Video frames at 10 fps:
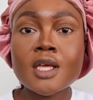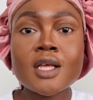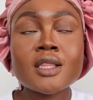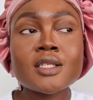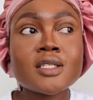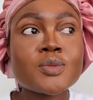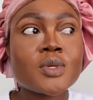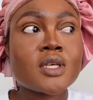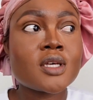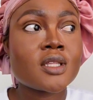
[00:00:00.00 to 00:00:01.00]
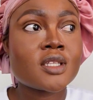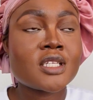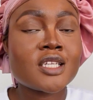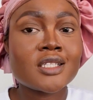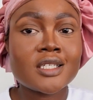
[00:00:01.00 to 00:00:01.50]
And this is where the
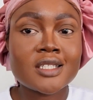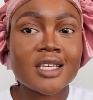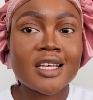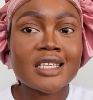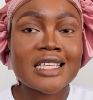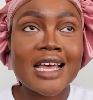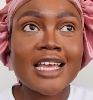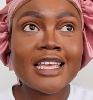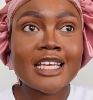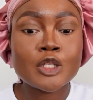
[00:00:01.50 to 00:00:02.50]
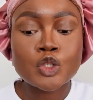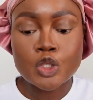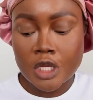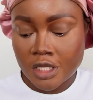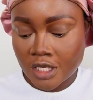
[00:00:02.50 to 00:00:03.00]
danger is, guys. I
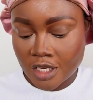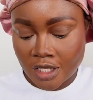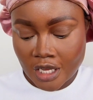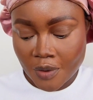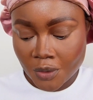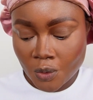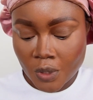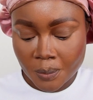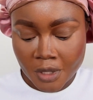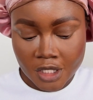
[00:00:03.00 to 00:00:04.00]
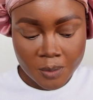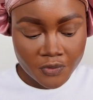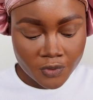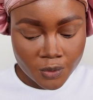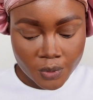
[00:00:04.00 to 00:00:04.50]
think, yeah, now I know what makes me
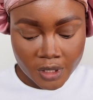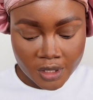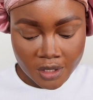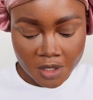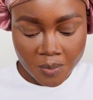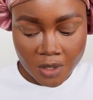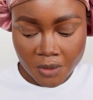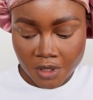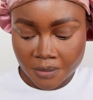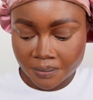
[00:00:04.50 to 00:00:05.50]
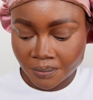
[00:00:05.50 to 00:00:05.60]
fluey. It's this powder.